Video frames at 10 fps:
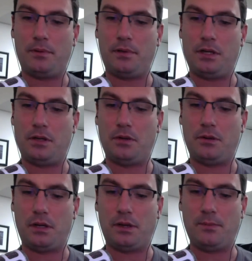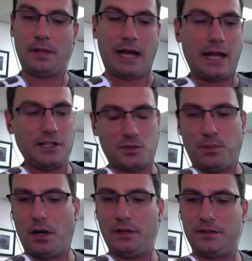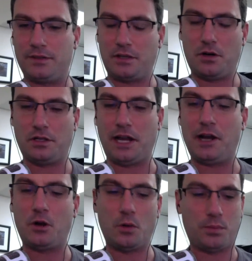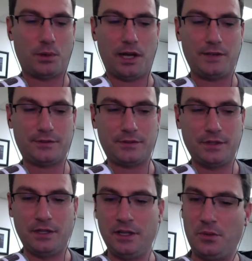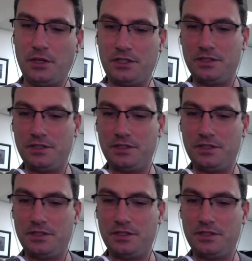Like I just bought this thing called an AeroPress, which is,